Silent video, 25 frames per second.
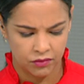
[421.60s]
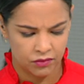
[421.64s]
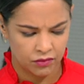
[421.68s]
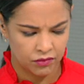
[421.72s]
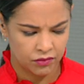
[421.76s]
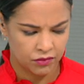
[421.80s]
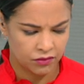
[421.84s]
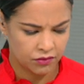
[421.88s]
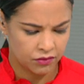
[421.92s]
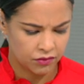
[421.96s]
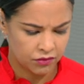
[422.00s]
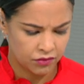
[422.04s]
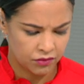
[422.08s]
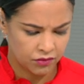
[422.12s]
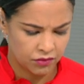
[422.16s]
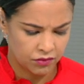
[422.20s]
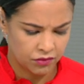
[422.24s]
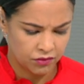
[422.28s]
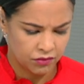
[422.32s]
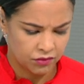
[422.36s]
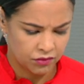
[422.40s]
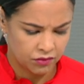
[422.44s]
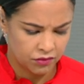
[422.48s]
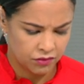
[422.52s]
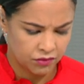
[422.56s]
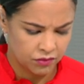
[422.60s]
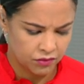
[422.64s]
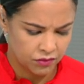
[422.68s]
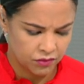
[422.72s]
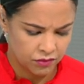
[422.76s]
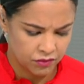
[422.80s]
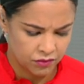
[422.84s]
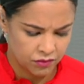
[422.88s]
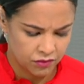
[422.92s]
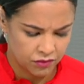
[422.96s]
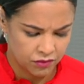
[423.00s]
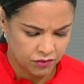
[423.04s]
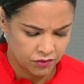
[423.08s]

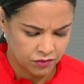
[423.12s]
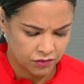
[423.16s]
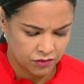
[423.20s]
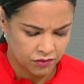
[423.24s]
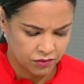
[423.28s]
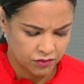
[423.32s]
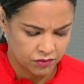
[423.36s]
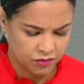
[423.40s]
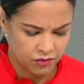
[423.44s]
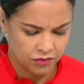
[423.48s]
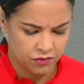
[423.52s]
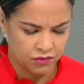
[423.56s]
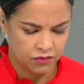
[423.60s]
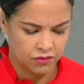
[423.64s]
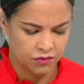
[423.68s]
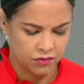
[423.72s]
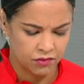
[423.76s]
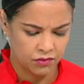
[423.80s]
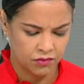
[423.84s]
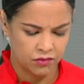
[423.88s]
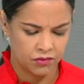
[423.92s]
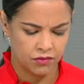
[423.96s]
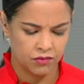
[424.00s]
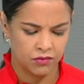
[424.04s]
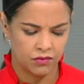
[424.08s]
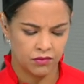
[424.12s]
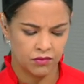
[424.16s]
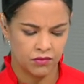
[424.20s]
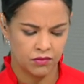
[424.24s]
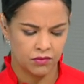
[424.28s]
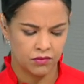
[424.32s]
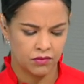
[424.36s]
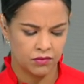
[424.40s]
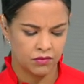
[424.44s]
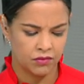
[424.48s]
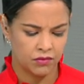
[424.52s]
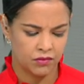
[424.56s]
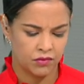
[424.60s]

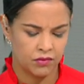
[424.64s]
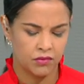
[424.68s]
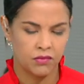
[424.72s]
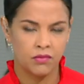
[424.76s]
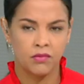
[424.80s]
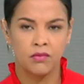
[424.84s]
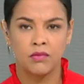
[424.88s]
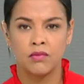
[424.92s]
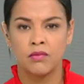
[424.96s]
This person isn't speaking.